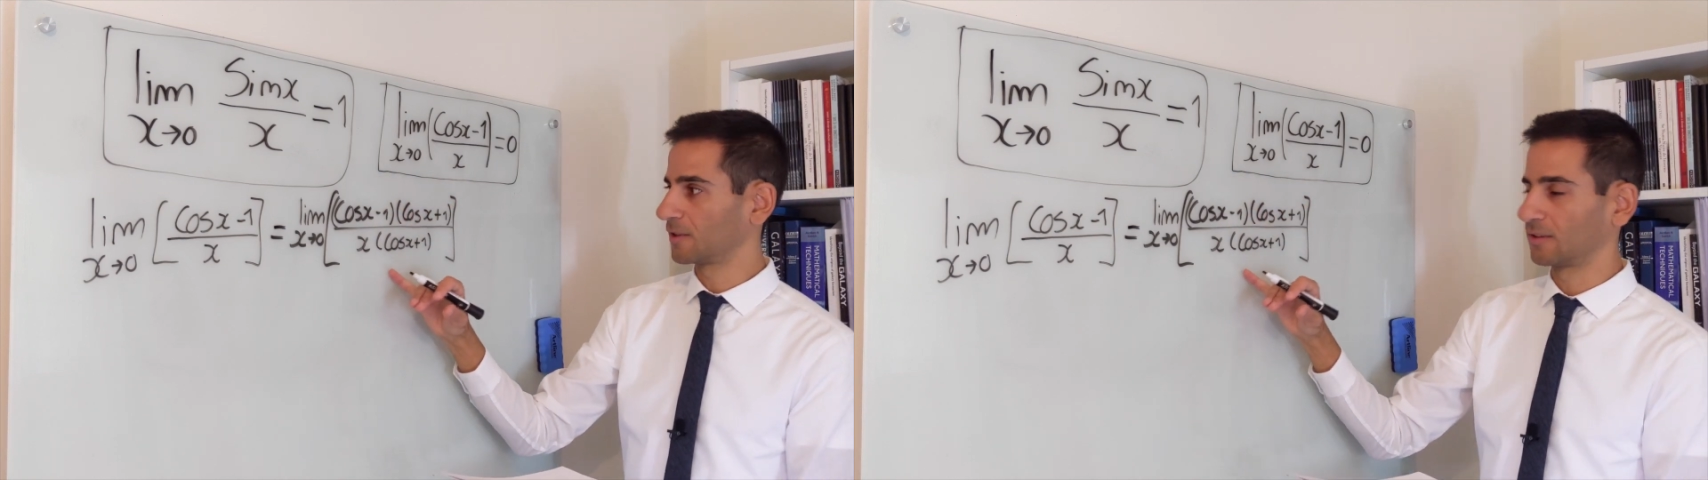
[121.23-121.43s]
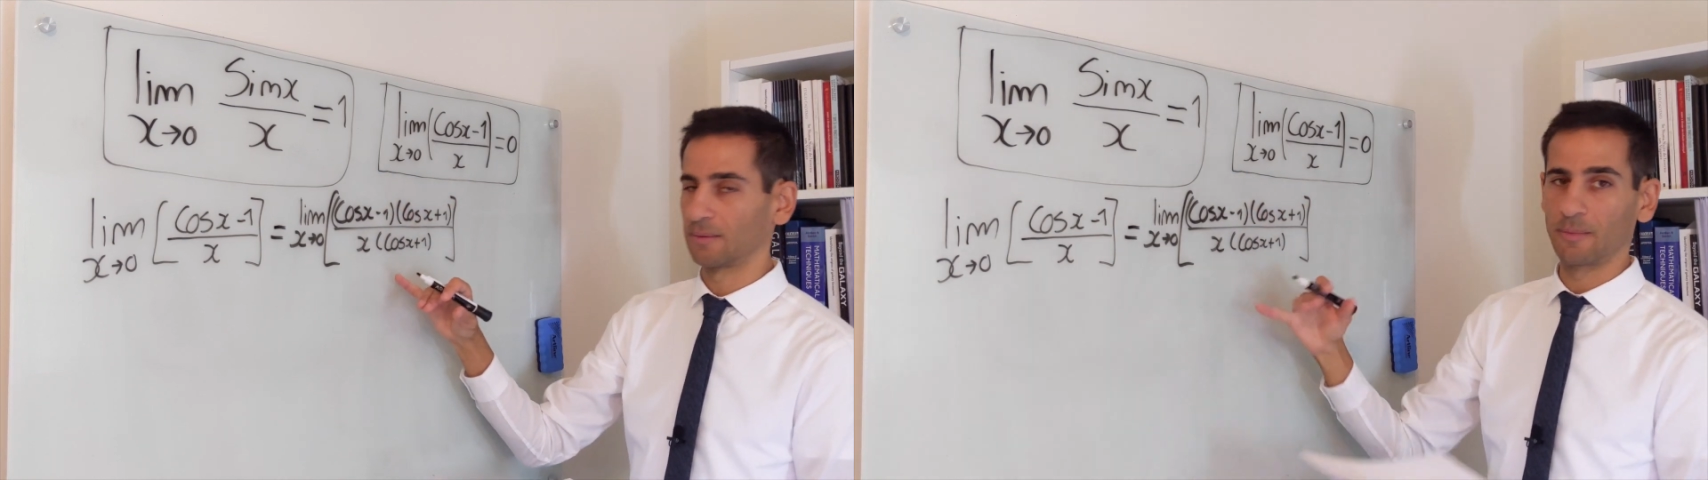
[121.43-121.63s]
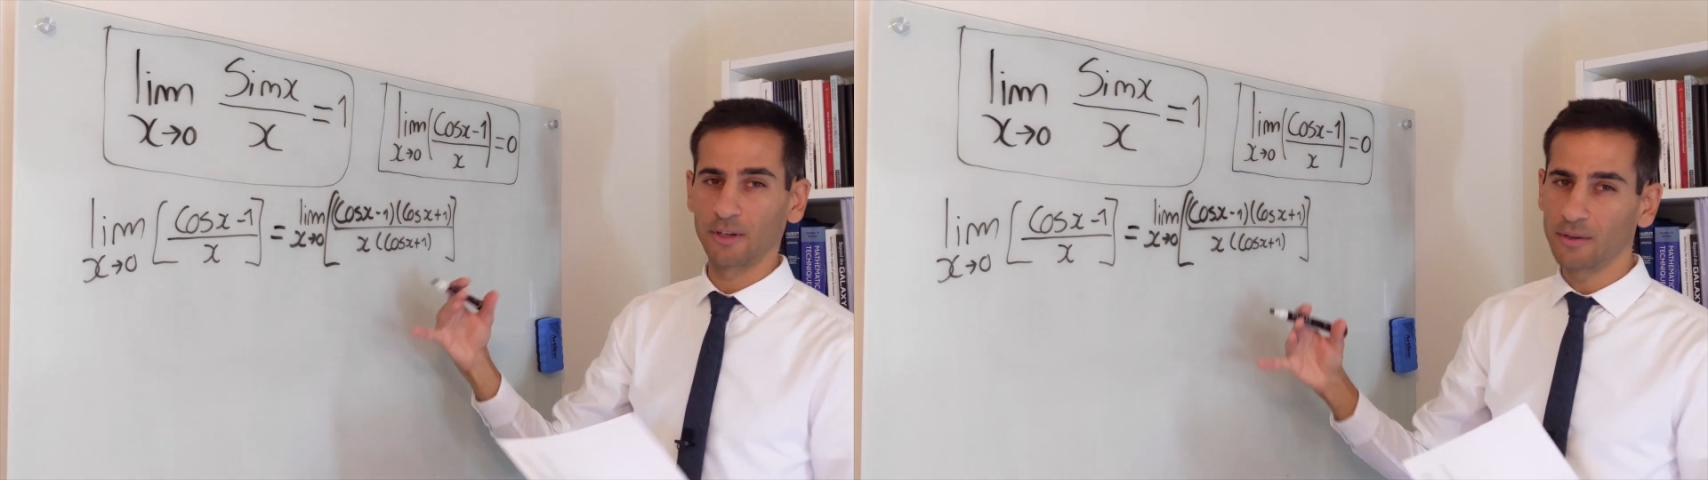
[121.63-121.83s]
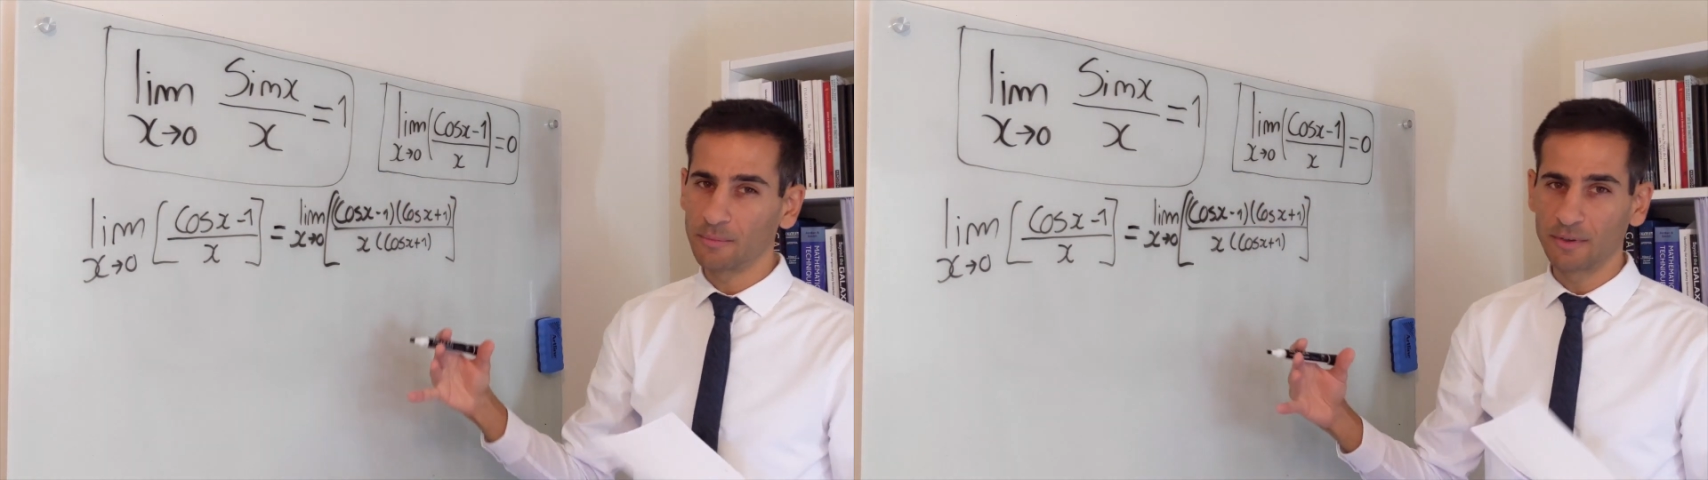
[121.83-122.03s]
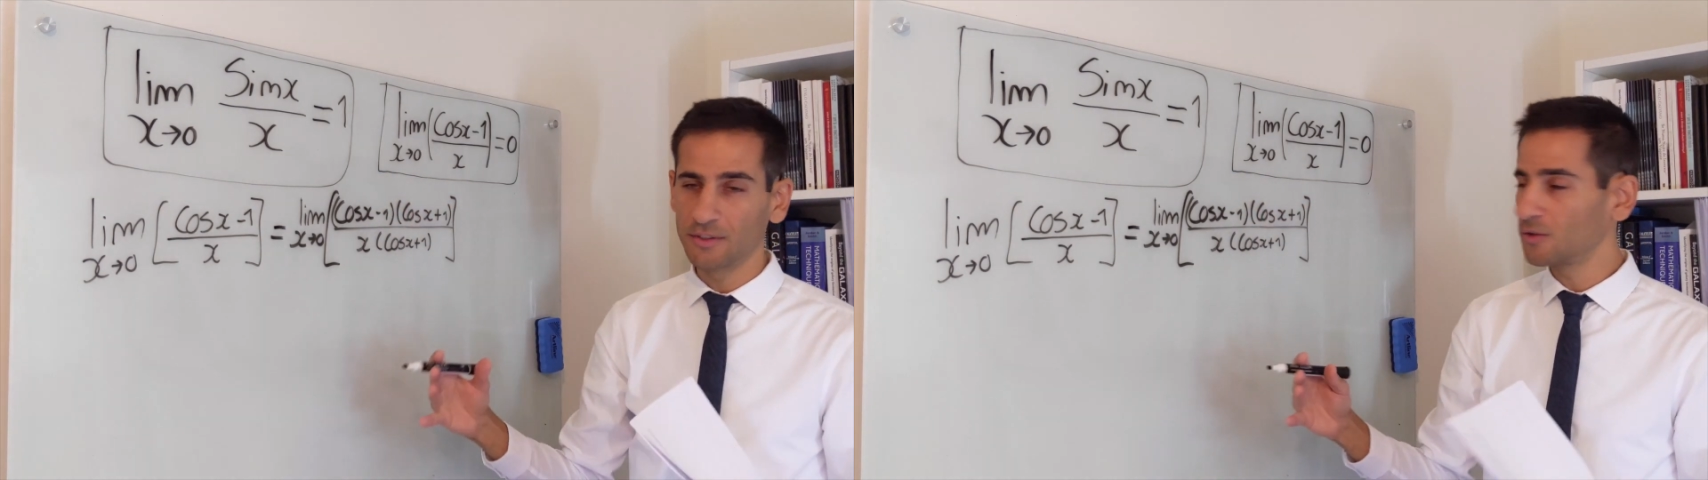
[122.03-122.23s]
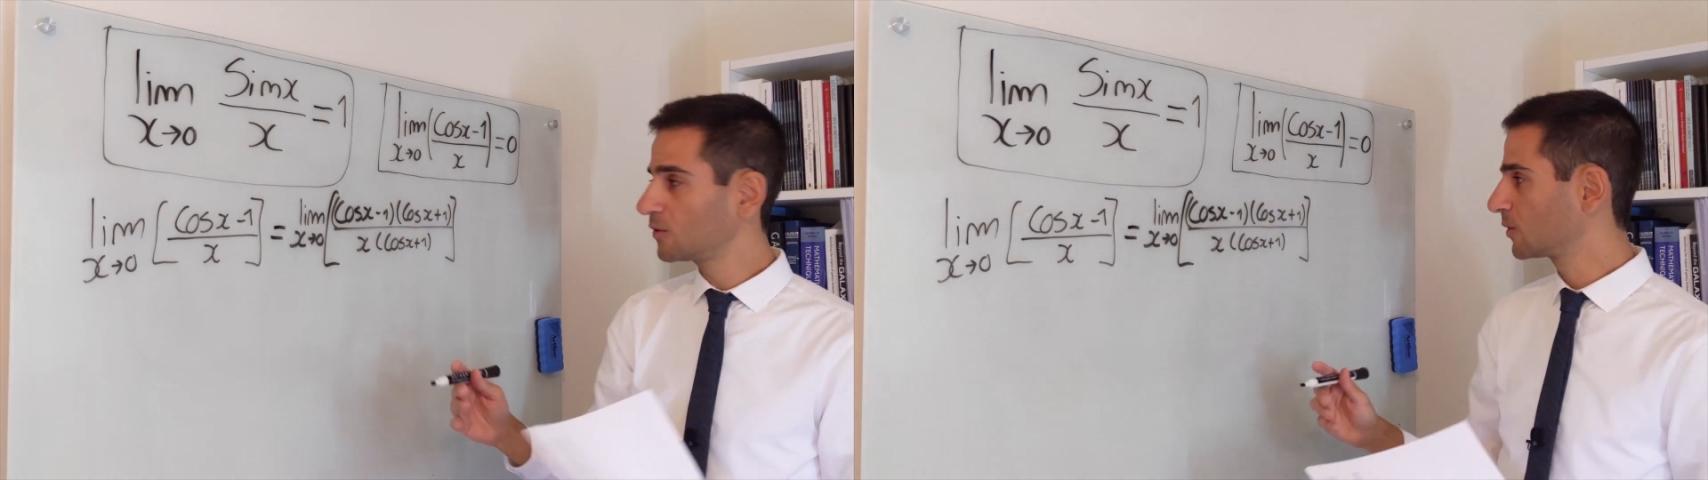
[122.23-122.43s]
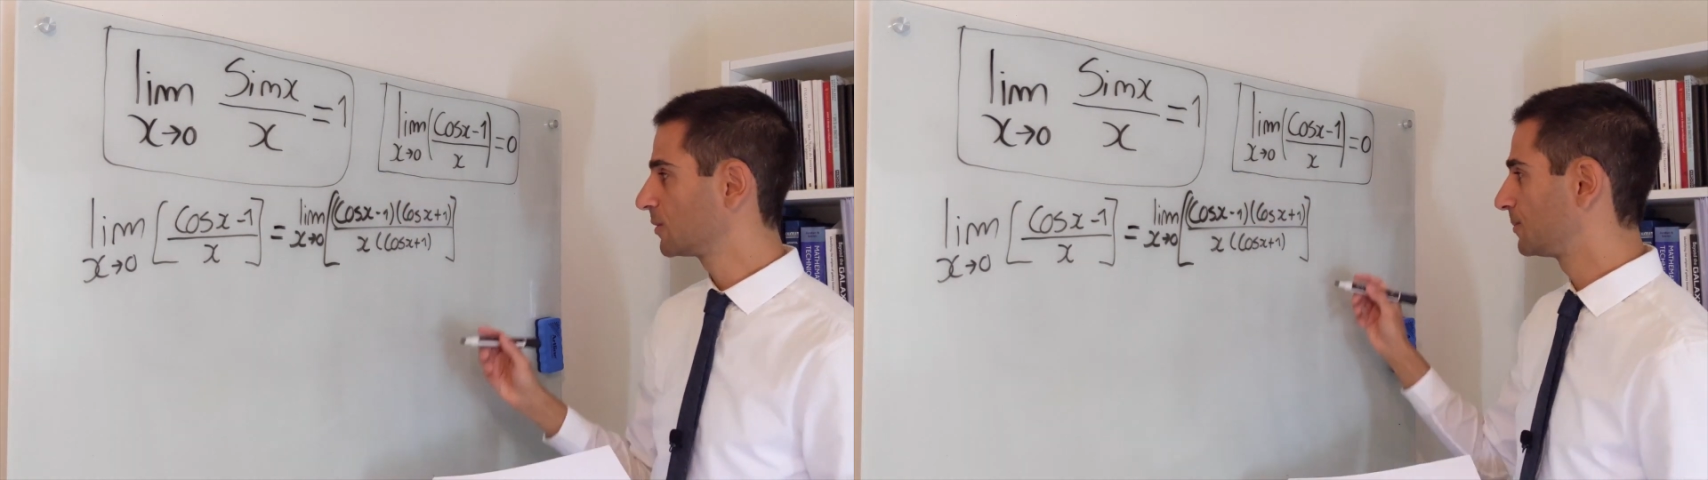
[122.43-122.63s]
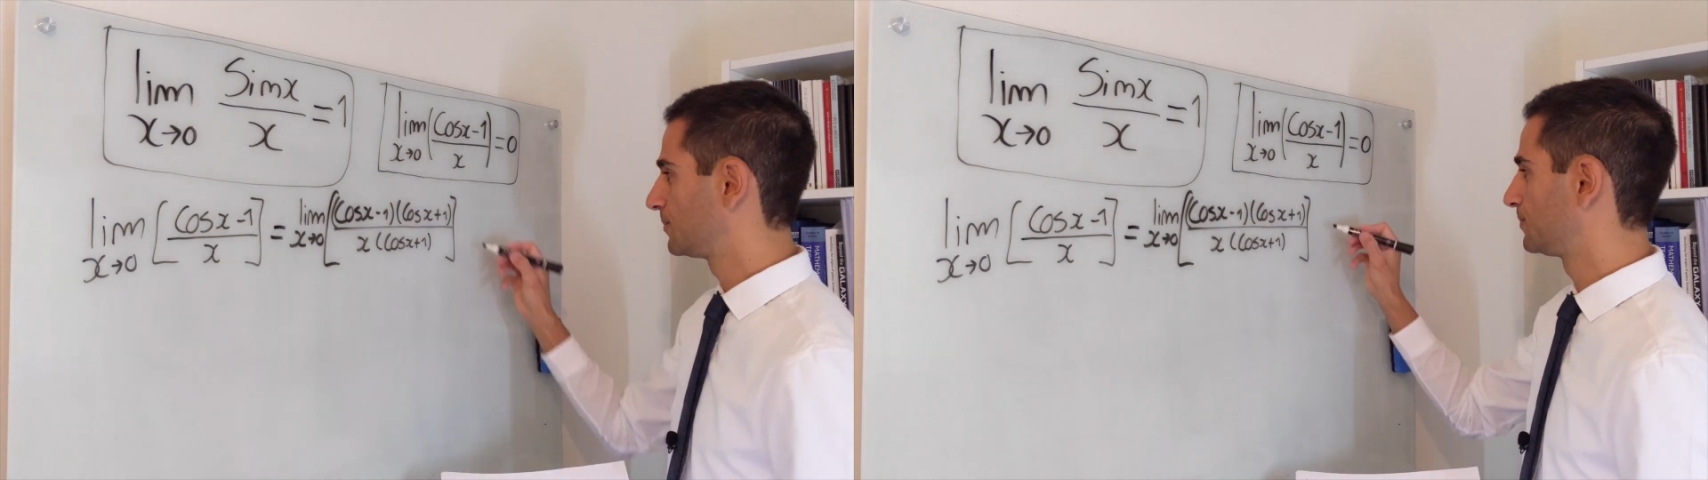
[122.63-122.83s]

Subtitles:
on the bottom as usual.